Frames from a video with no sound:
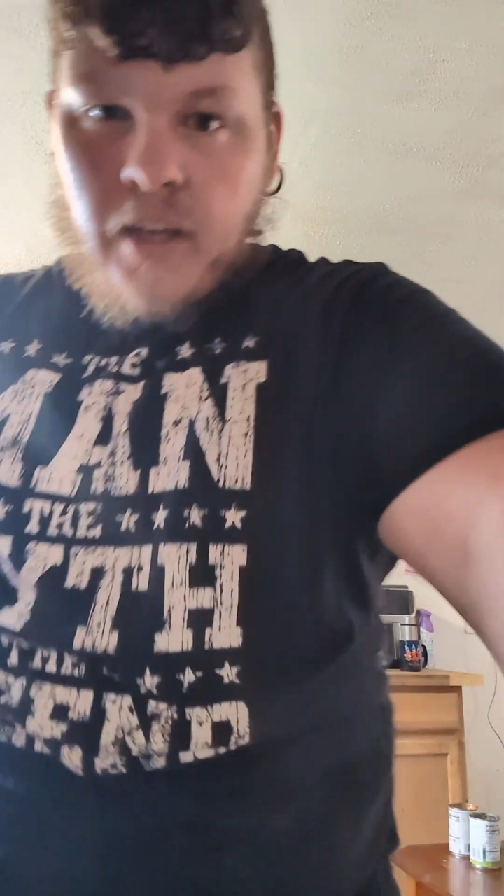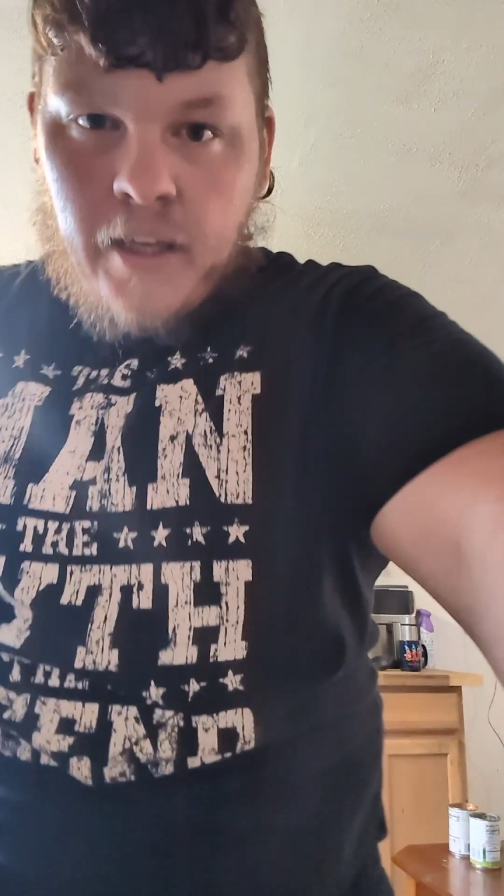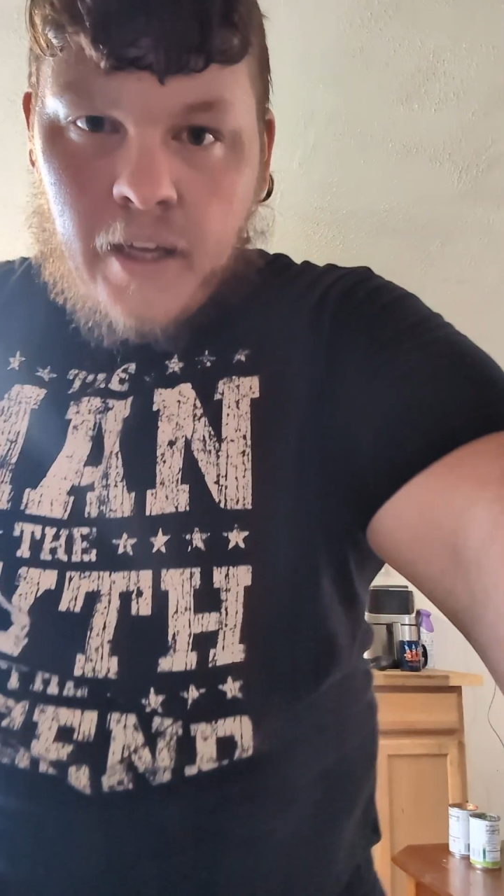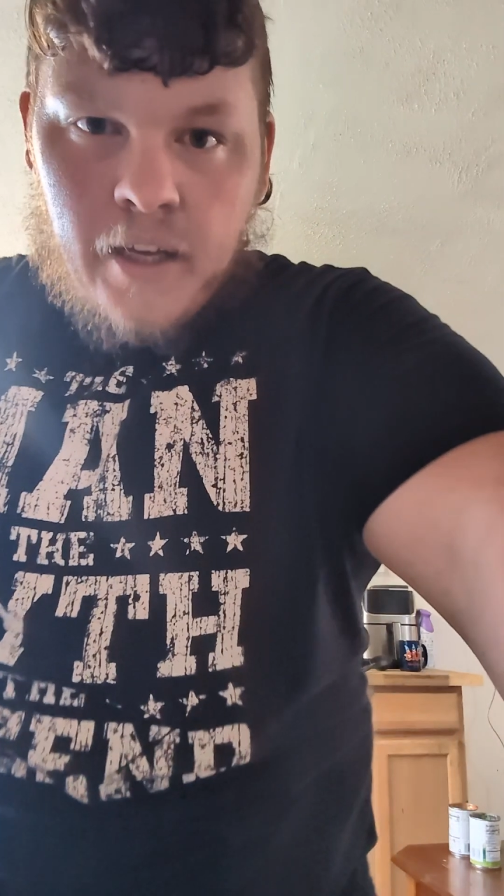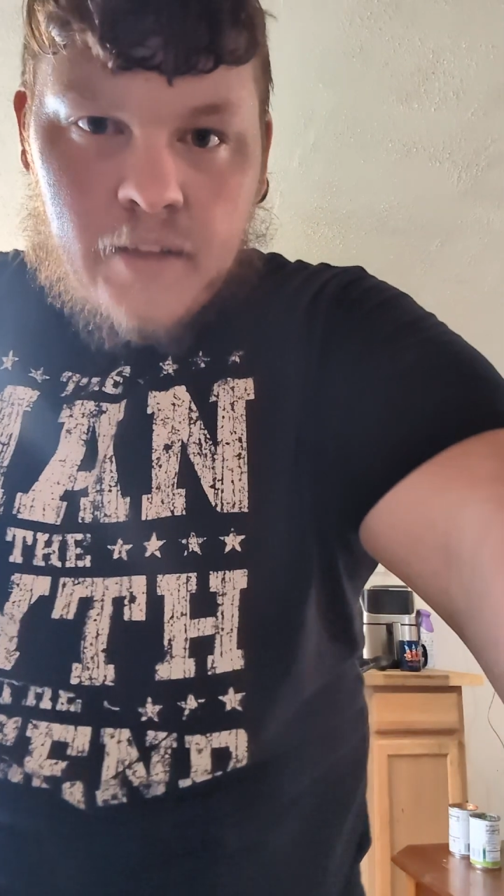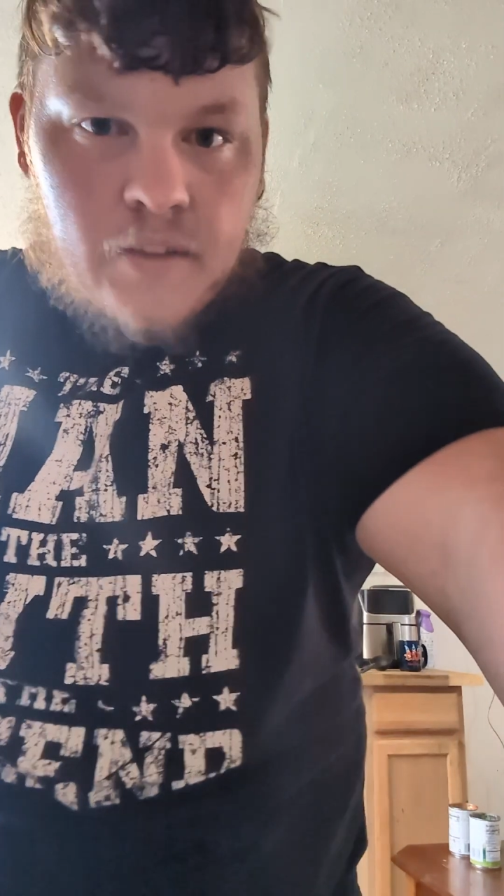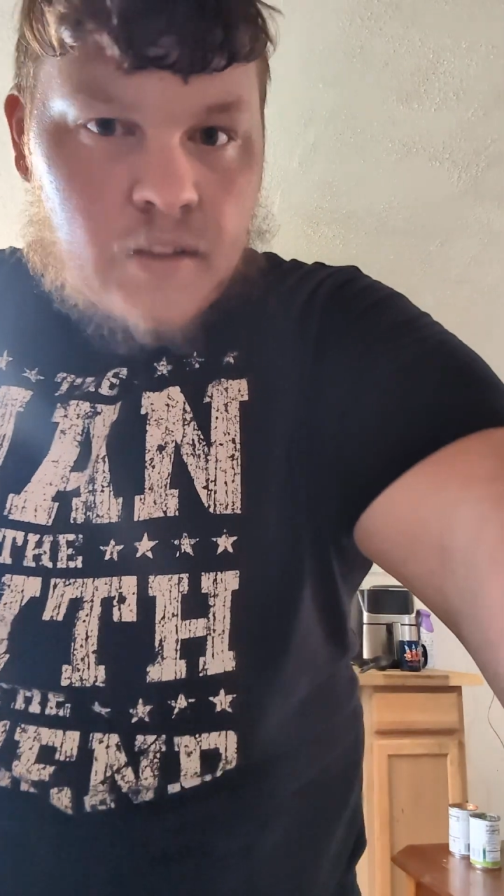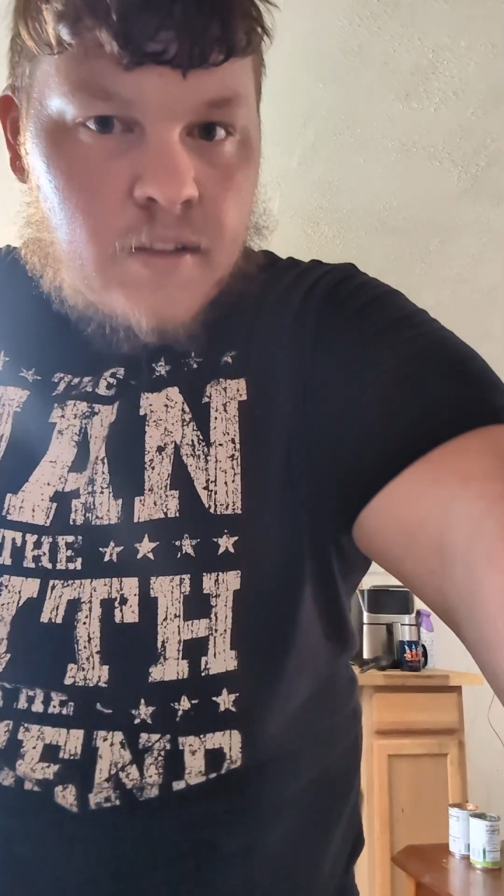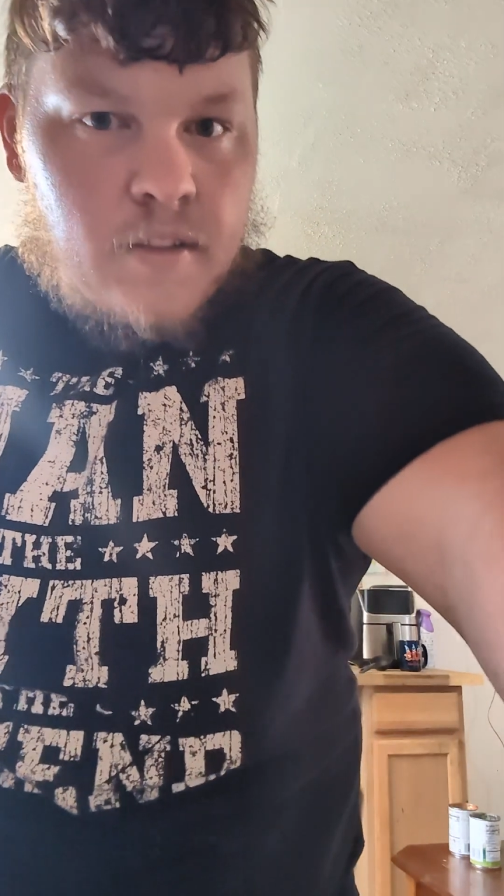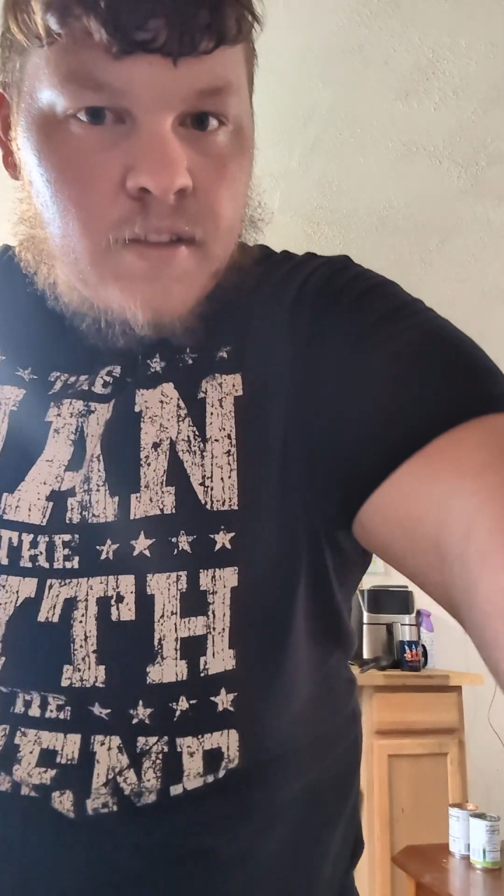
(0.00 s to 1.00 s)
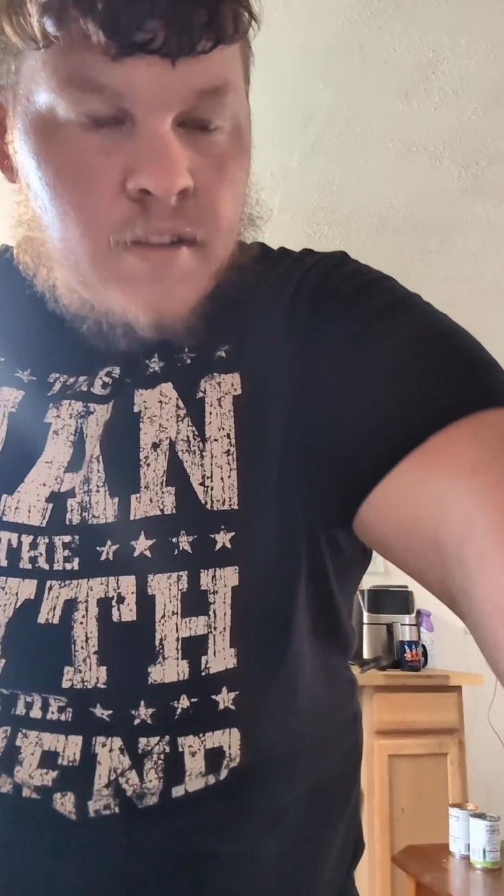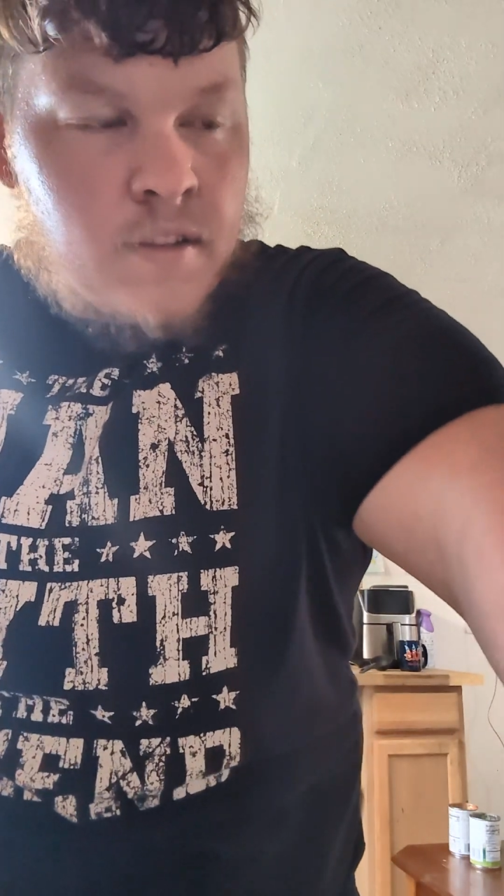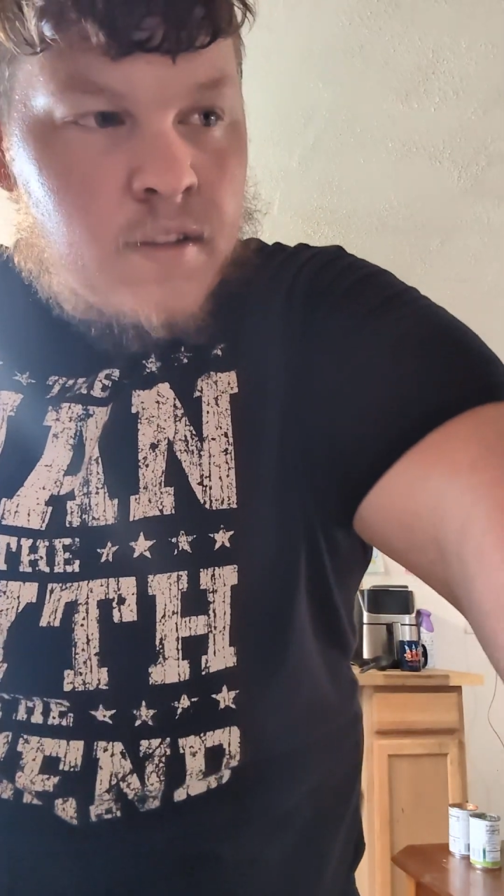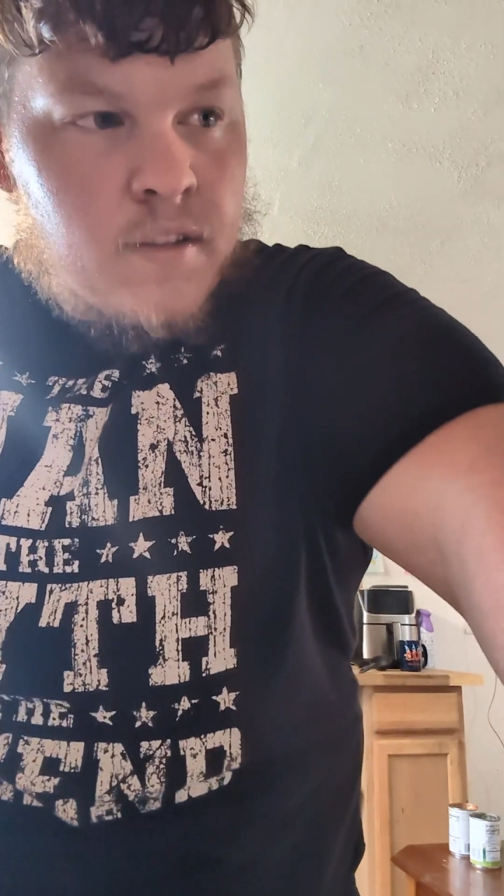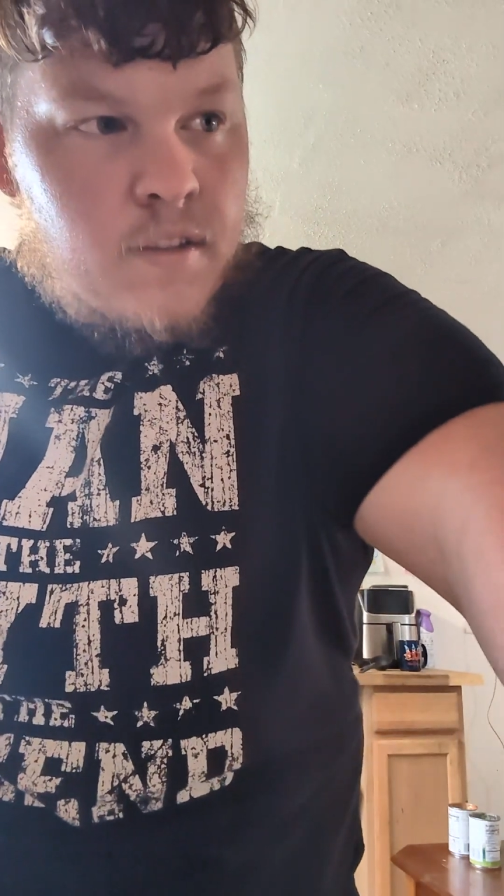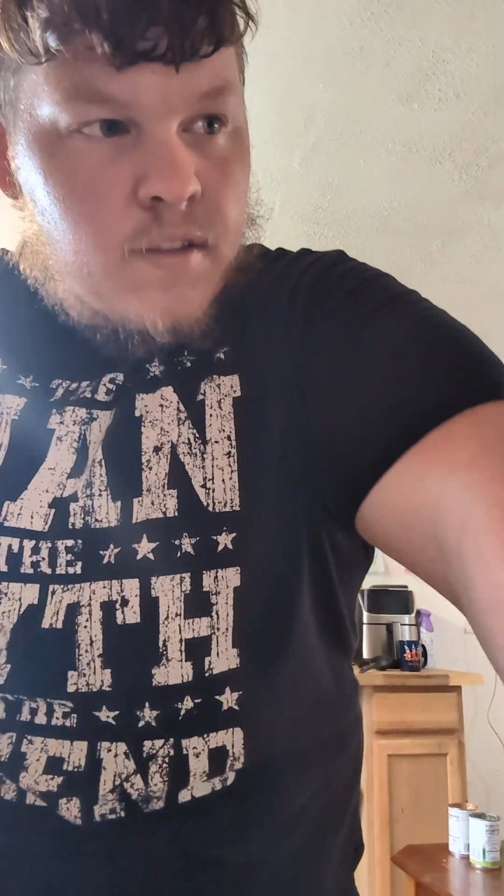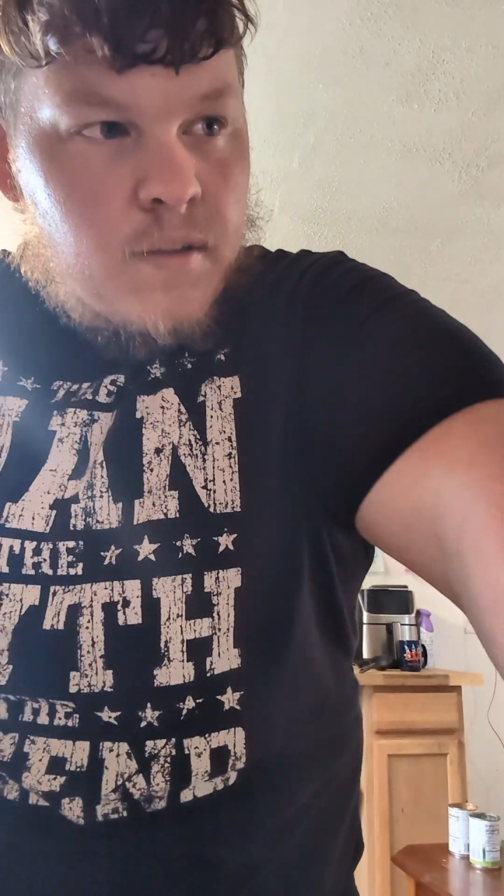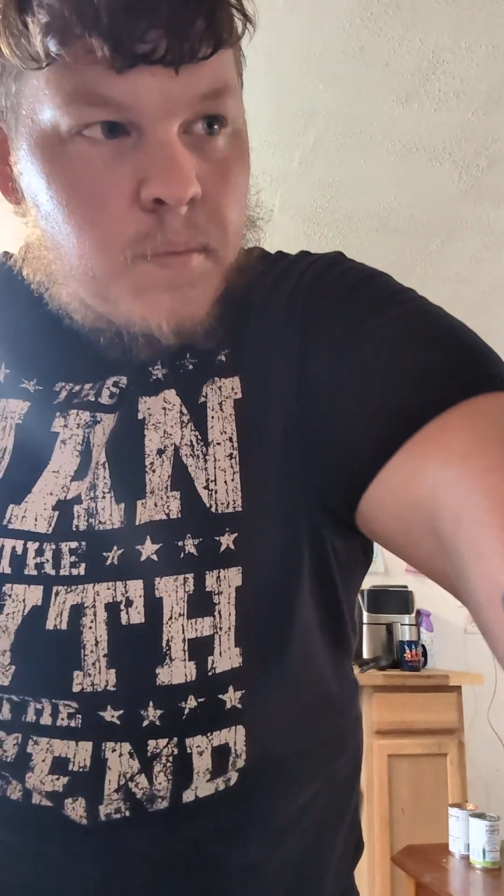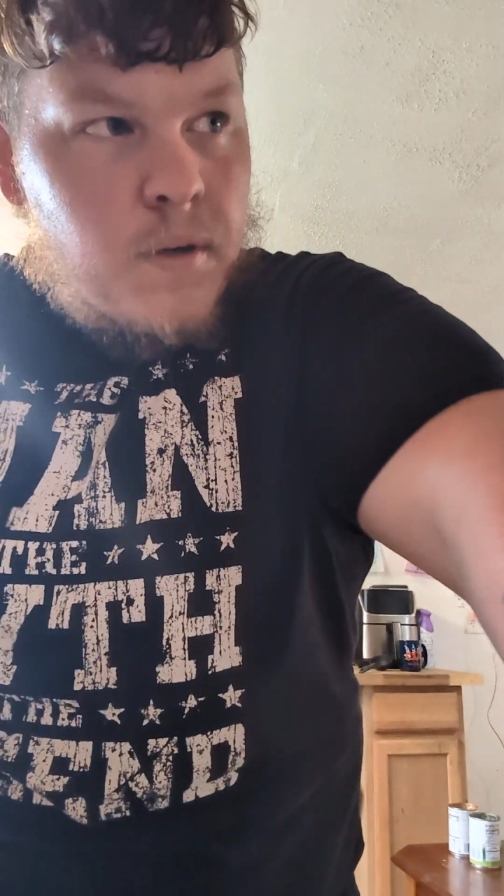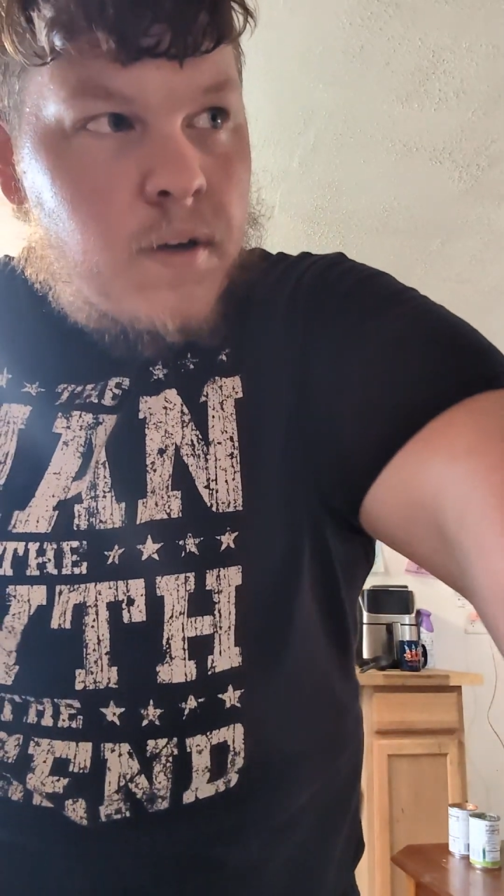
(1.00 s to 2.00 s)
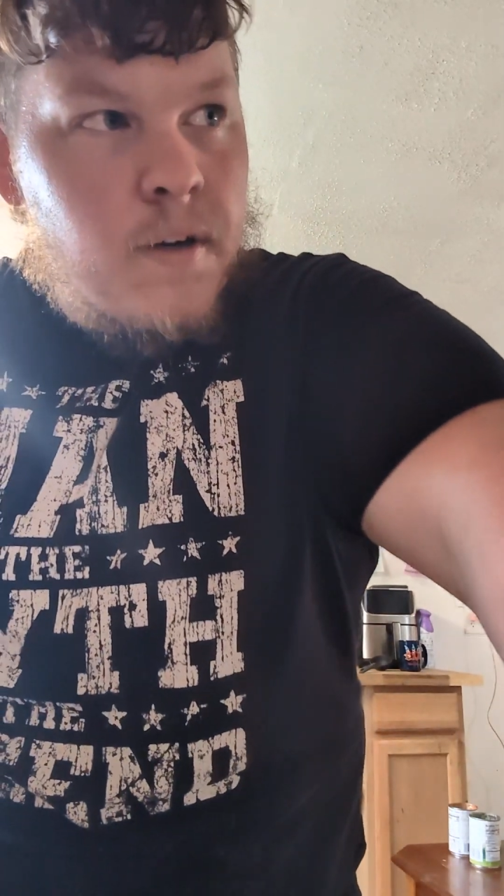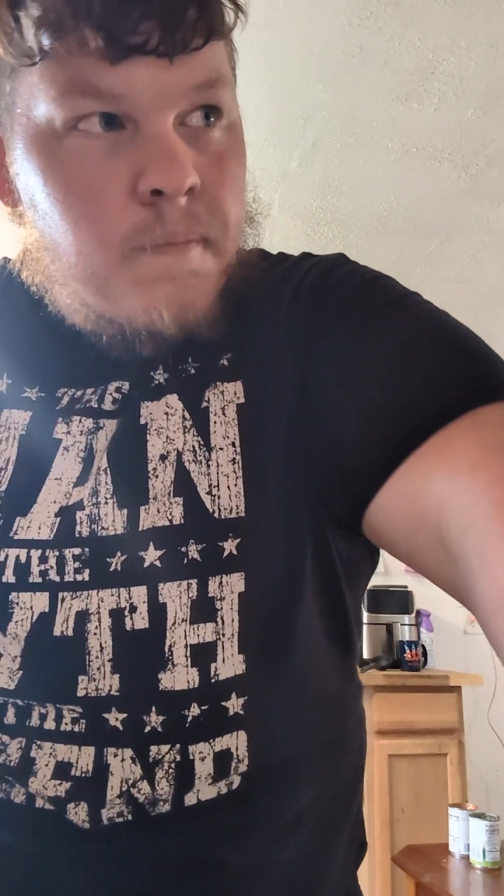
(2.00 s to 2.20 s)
I guess. But,